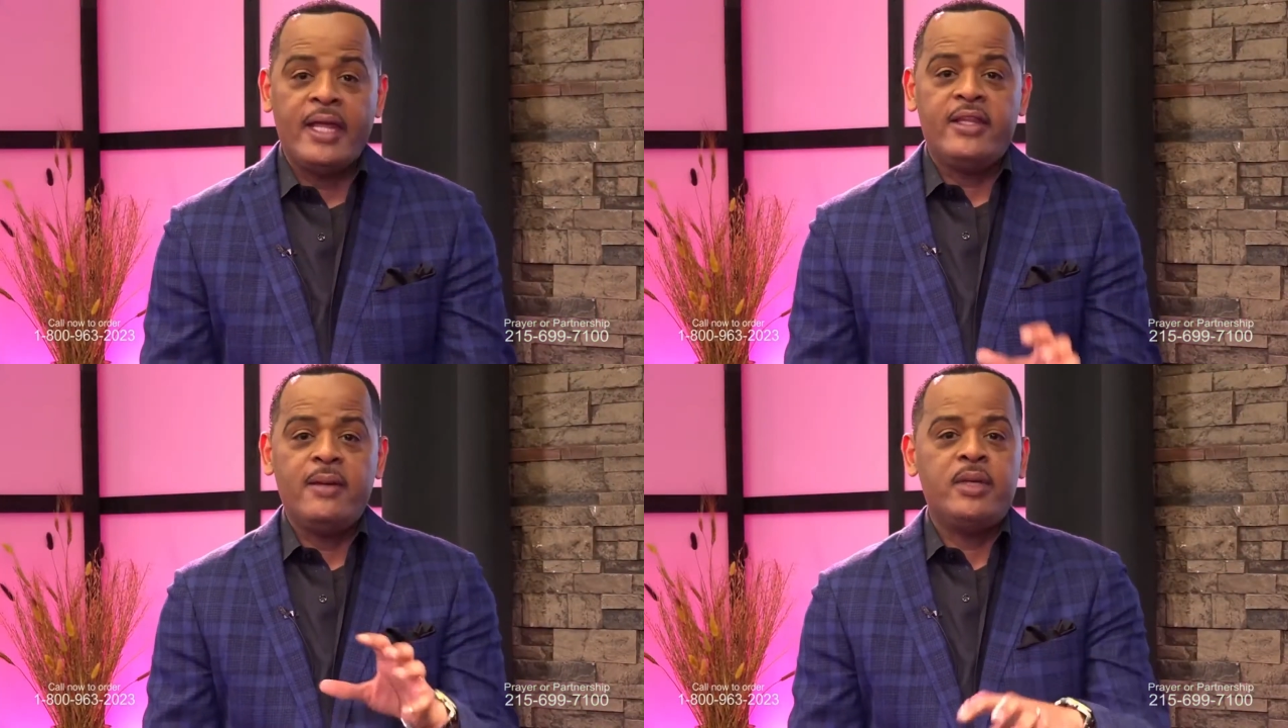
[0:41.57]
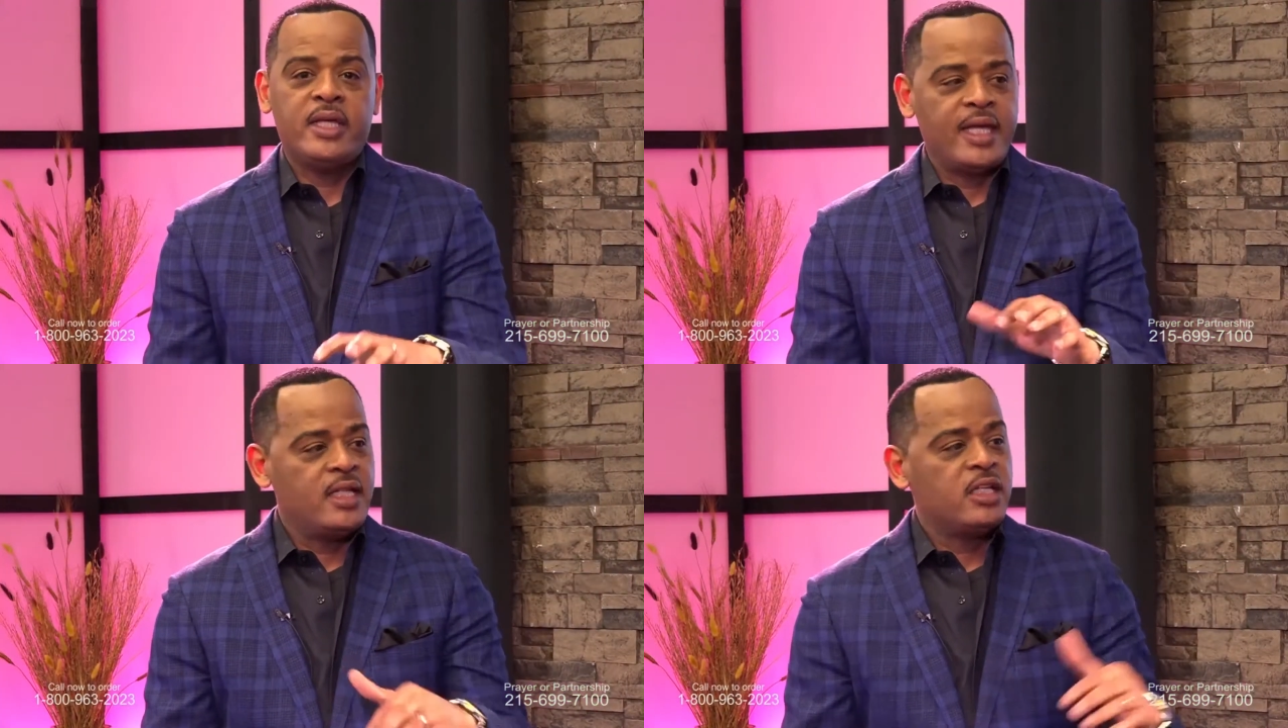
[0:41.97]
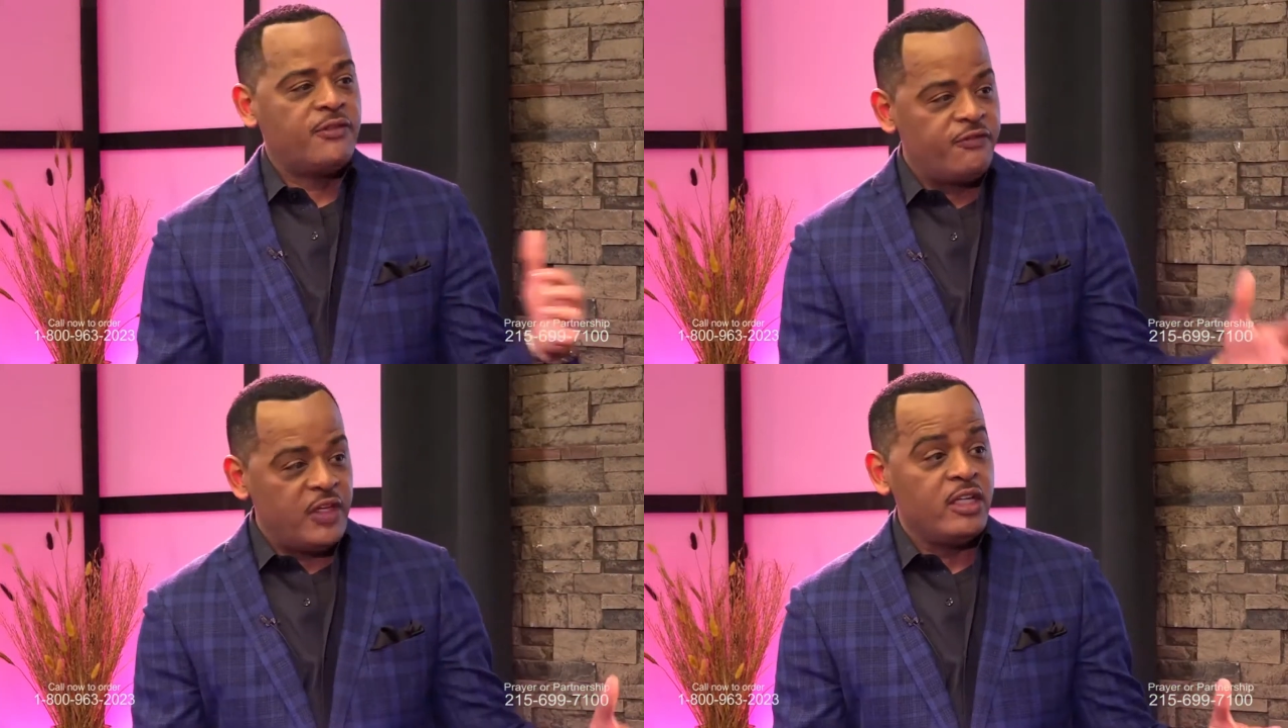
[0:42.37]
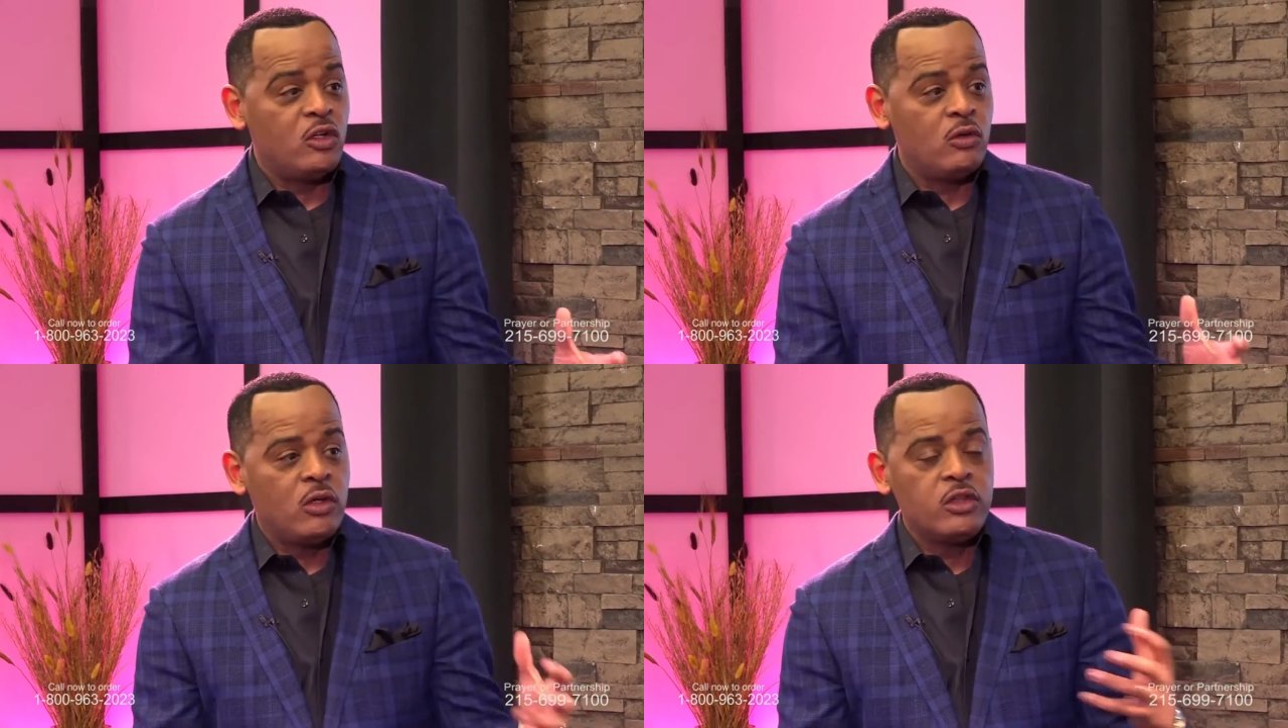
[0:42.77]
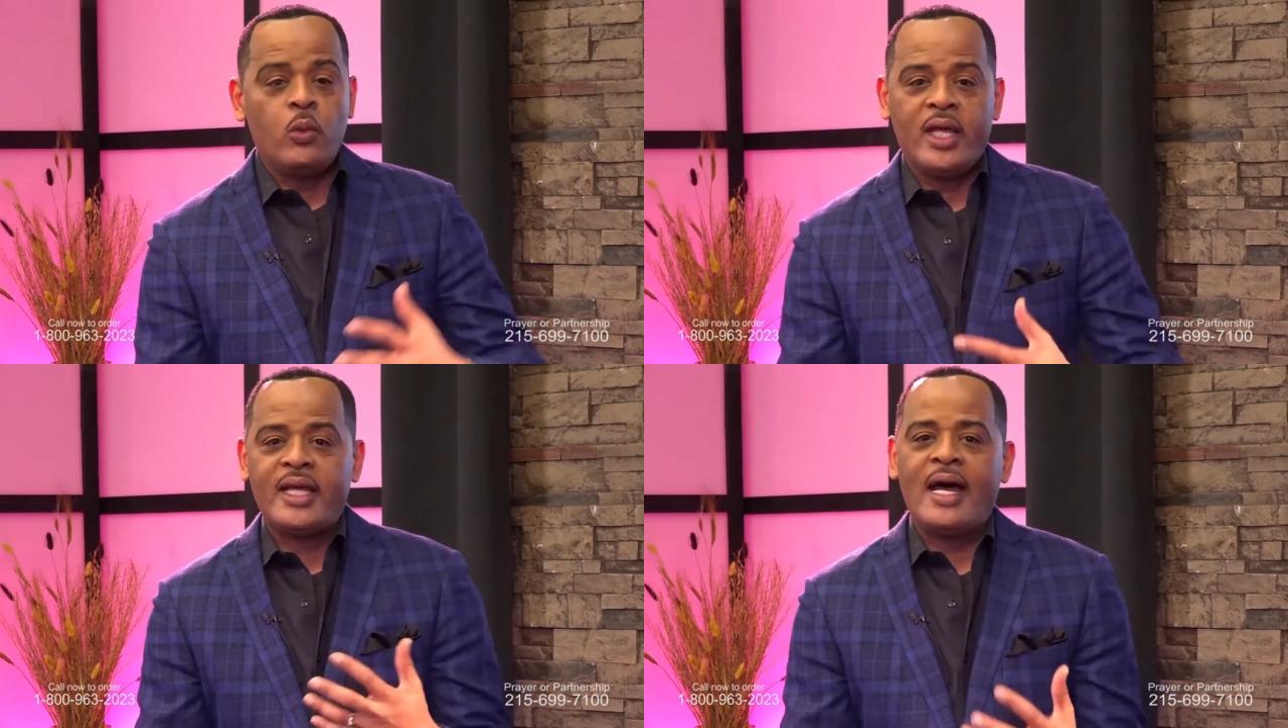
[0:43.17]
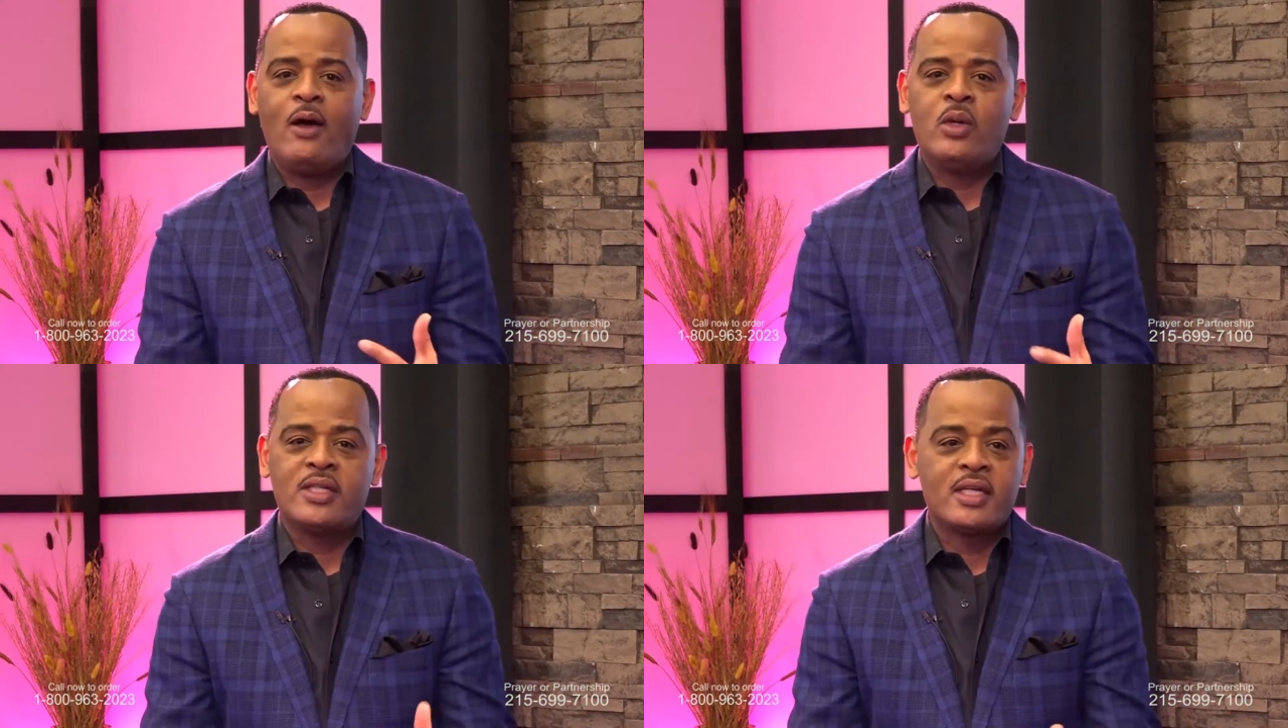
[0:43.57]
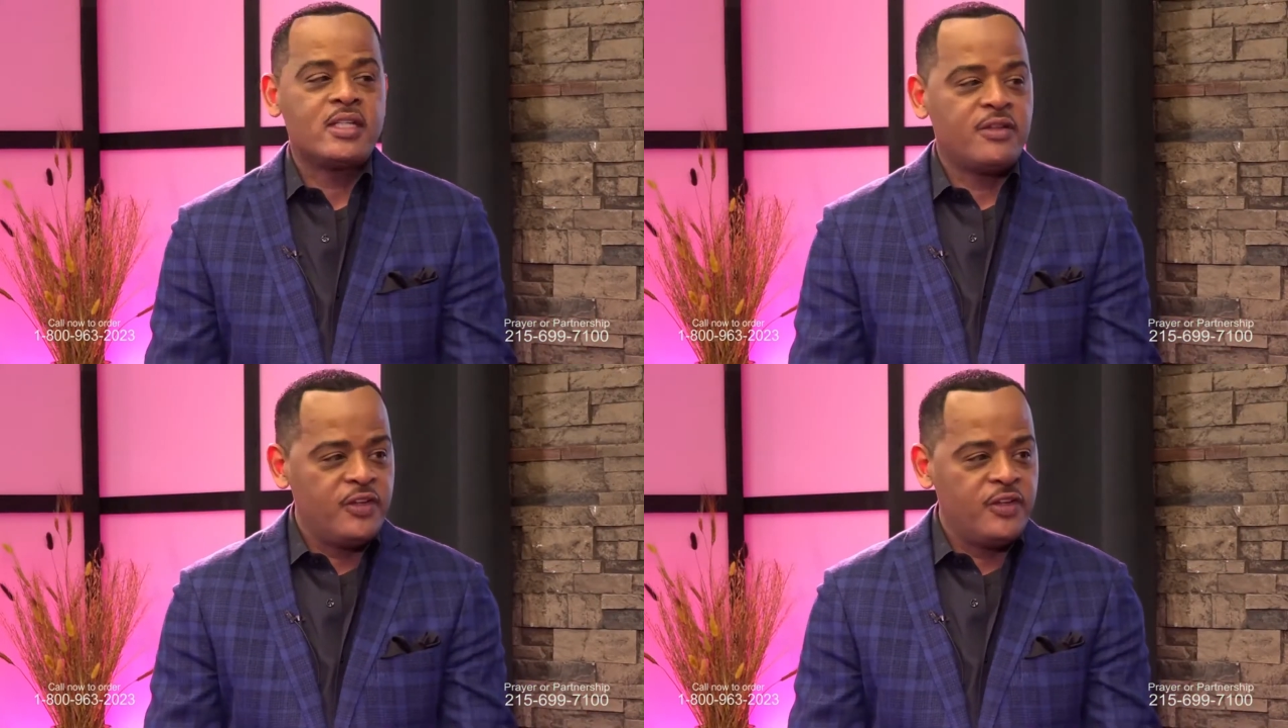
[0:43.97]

And then begin to feel the way God wants us to